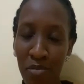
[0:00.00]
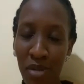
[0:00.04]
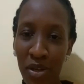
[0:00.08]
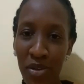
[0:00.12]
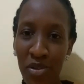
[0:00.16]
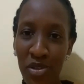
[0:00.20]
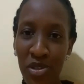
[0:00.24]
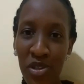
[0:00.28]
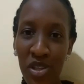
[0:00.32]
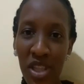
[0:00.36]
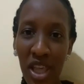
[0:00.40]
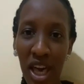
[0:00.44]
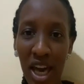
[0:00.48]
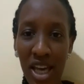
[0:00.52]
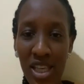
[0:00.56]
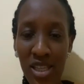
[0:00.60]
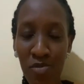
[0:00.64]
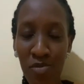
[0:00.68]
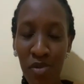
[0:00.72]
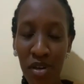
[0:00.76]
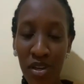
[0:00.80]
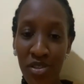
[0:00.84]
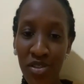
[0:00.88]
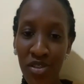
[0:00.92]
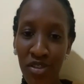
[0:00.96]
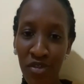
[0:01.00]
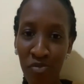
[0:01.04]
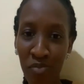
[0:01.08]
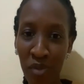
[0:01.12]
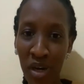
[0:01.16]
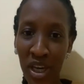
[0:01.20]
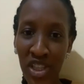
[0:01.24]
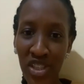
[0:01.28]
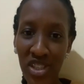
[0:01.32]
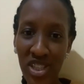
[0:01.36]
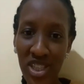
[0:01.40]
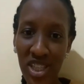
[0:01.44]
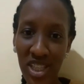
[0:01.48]
But also the aspect of
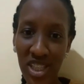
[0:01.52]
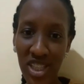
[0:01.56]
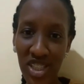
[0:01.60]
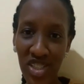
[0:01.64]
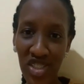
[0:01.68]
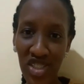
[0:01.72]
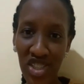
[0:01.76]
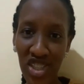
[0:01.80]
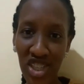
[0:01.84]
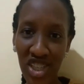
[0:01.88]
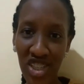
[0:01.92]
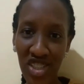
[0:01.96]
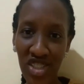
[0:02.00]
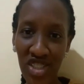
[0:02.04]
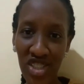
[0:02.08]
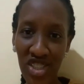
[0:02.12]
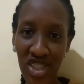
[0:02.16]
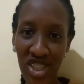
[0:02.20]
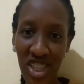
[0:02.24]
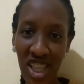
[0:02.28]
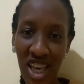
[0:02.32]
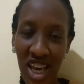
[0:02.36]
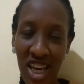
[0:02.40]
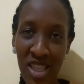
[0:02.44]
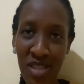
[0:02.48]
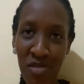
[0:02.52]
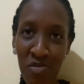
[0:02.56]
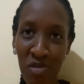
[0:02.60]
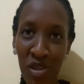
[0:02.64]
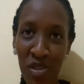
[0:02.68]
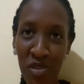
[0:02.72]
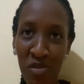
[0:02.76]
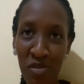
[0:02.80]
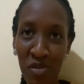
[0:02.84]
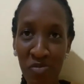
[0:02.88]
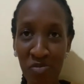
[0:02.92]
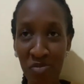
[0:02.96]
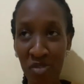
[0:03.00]
mindset change, the aspect
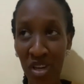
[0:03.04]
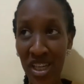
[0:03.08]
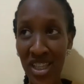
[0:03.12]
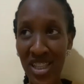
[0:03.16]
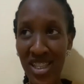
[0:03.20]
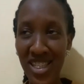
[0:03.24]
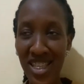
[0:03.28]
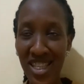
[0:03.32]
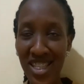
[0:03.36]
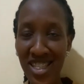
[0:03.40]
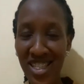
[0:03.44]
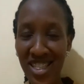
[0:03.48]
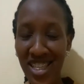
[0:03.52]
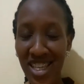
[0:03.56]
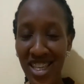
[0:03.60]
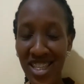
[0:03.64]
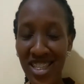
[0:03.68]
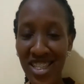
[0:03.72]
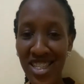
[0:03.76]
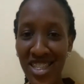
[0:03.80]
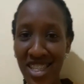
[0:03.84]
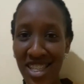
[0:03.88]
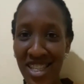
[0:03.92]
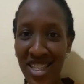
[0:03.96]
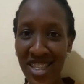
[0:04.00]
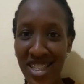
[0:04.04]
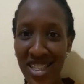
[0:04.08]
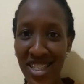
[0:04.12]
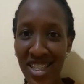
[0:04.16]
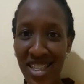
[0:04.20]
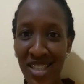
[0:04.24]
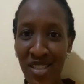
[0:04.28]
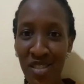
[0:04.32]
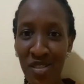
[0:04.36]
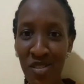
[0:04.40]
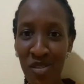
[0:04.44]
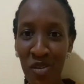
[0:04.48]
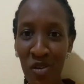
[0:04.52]
of mindset change, it
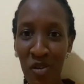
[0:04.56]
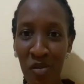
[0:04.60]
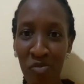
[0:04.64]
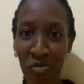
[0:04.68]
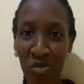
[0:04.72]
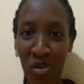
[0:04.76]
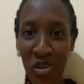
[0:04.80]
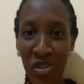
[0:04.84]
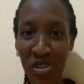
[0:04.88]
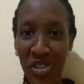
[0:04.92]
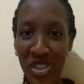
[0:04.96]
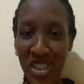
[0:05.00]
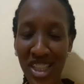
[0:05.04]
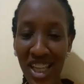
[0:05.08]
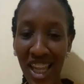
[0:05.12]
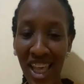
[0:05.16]
is so bold.